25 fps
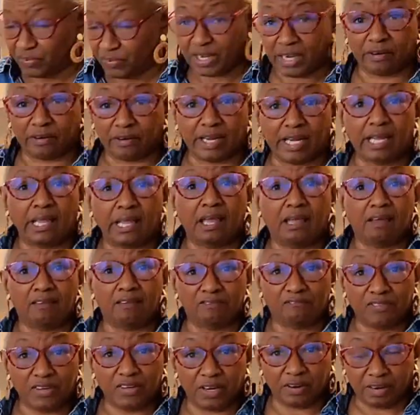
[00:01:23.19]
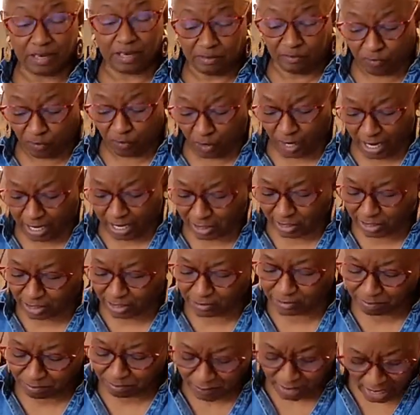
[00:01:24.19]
very, very fresh.